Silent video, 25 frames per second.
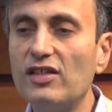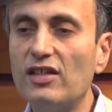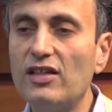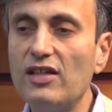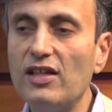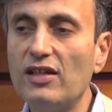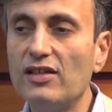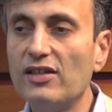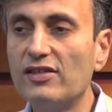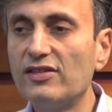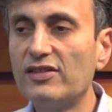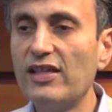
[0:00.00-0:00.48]

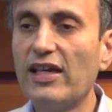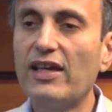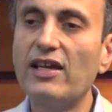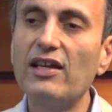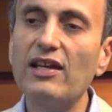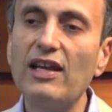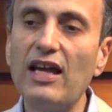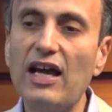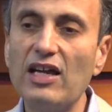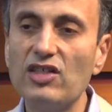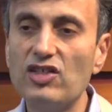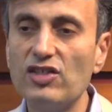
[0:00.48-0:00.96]
city and the
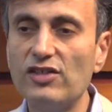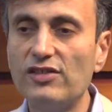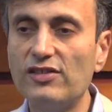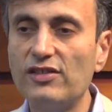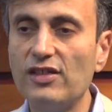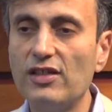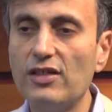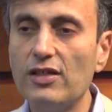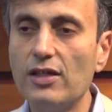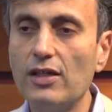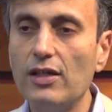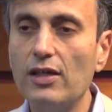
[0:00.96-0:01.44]
second
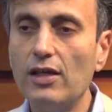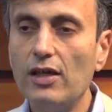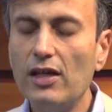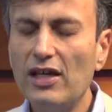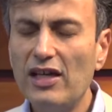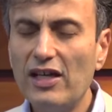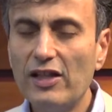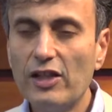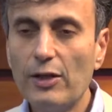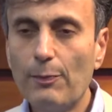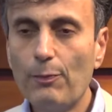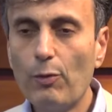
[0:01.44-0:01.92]
largest city,
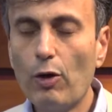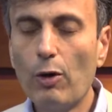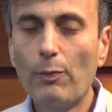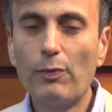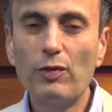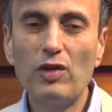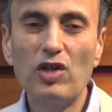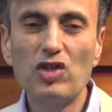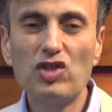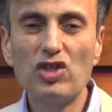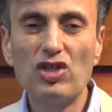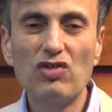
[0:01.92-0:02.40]
the
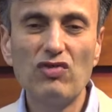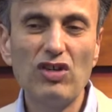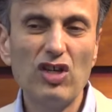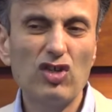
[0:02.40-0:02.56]
population